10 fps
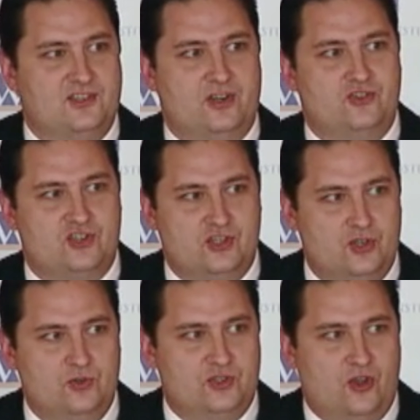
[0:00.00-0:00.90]
their interest to
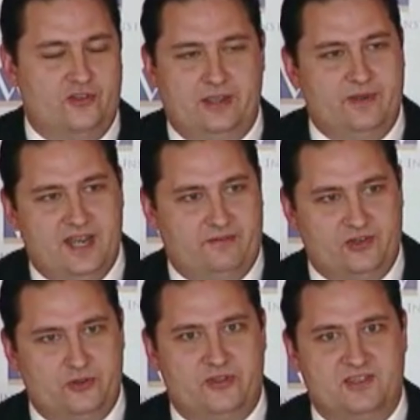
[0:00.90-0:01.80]
do so, and they would never
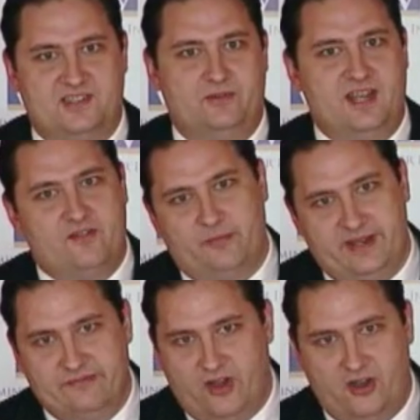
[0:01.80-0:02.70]
do this. They would never
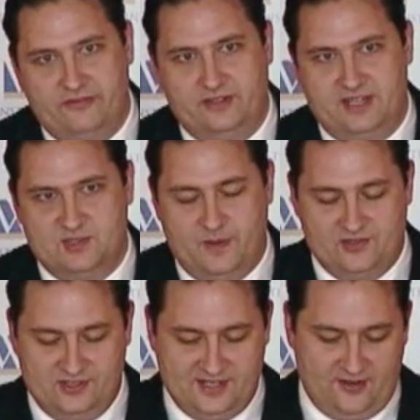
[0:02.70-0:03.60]
be involved in
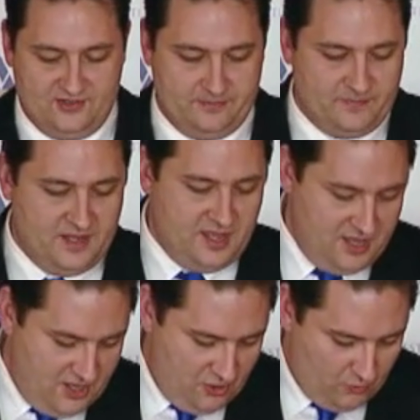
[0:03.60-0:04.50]
sponsoring terrorism.
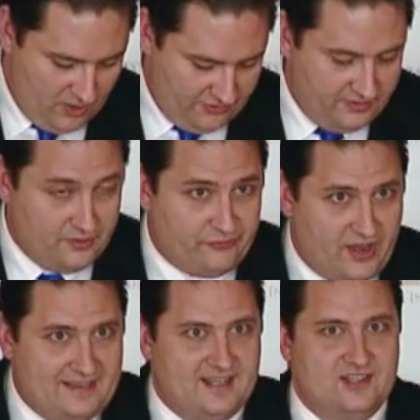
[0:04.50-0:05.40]
Well, the
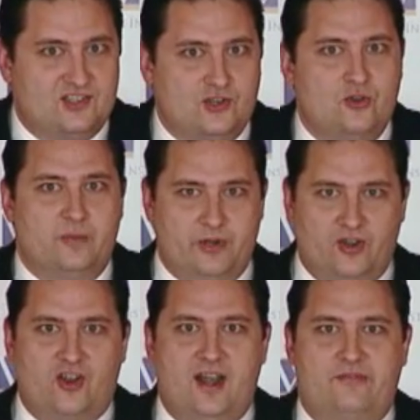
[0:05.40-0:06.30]
fight that ensued, a
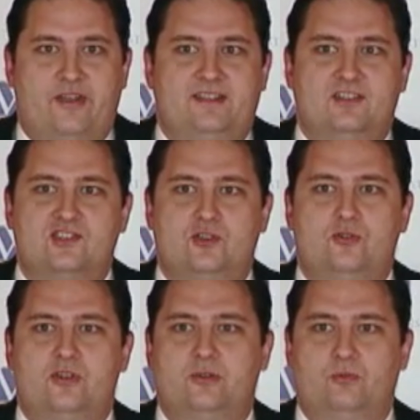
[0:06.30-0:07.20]
bureaucratic fight that
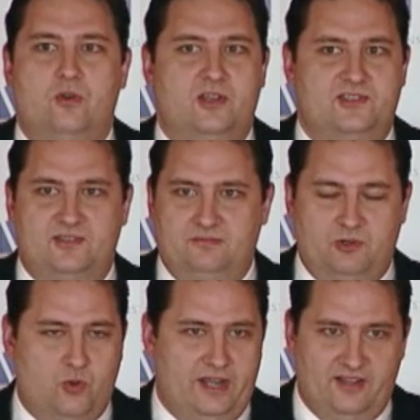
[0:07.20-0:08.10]
ensued, was
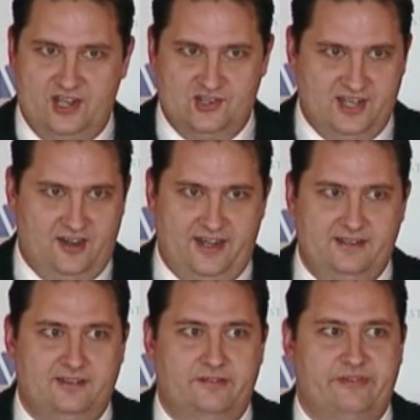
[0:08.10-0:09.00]
quite legendary.
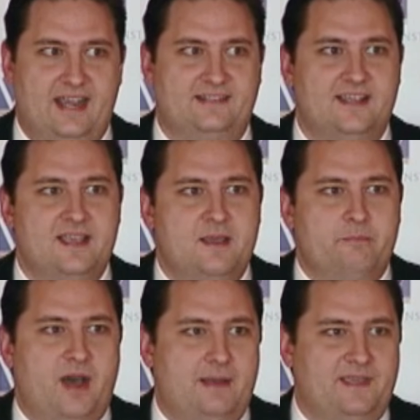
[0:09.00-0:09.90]
In fact,
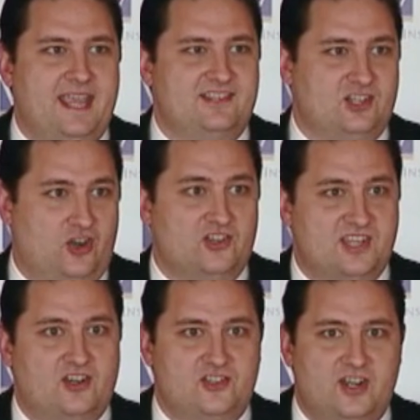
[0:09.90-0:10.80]
Bob Gates, the current
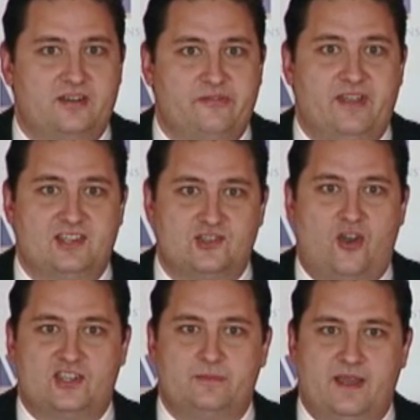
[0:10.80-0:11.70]
Secretary of Defense,
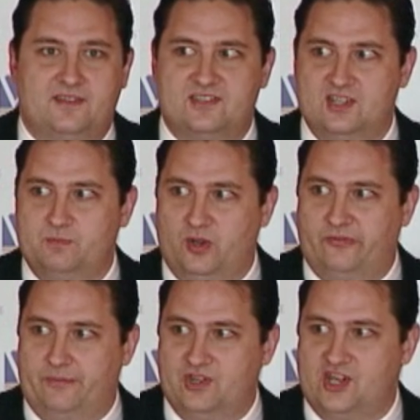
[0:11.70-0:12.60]
talks about this in his book,
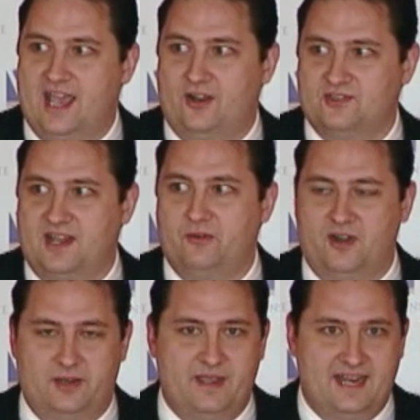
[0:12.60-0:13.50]
From the Shadows, and I would
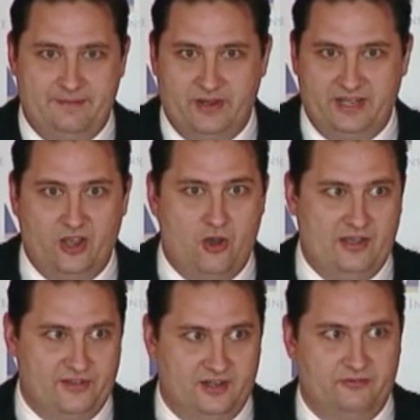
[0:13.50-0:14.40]
recommend anybody go
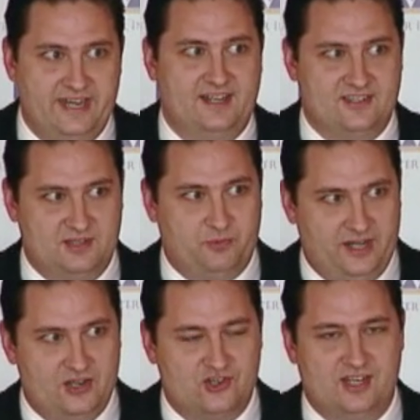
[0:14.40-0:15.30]
out there and read it, because it's a
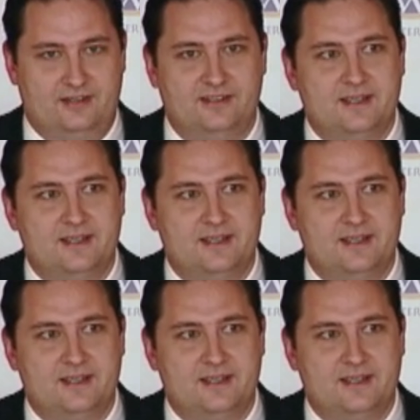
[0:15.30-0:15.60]
pretty interesting